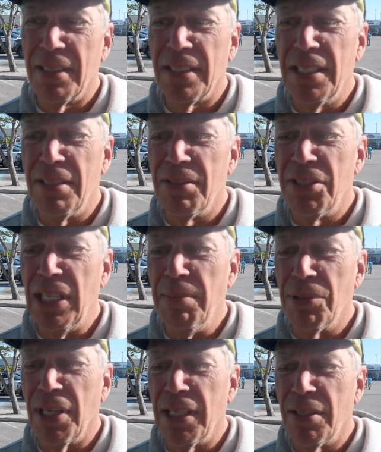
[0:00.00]
it
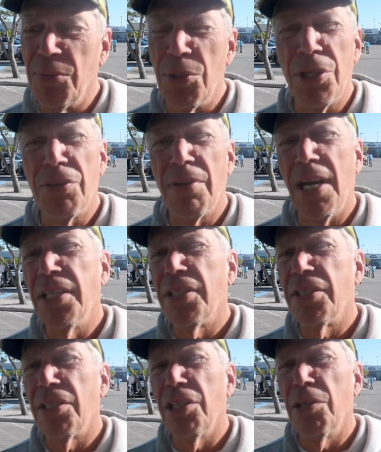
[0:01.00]
seems like the water
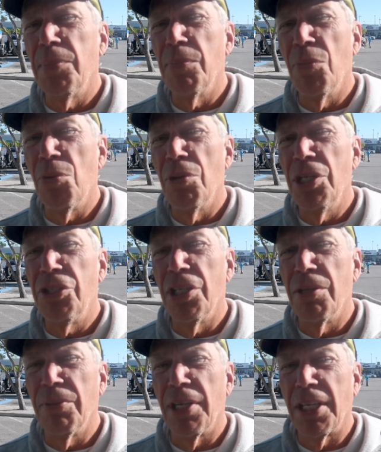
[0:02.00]
rises a little bit more each
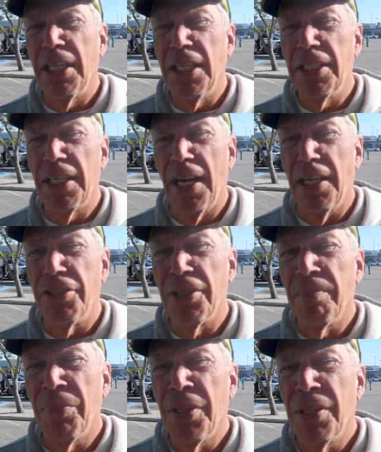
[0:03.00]
year with our king tides.
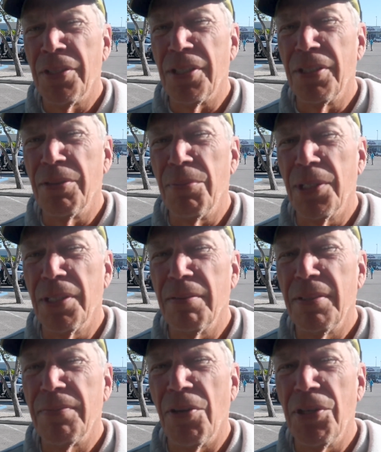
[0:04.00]
So
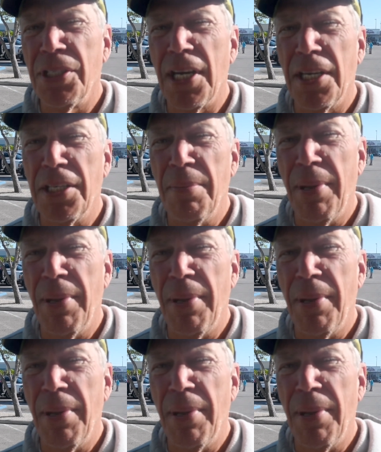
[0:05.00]
we've always got it in the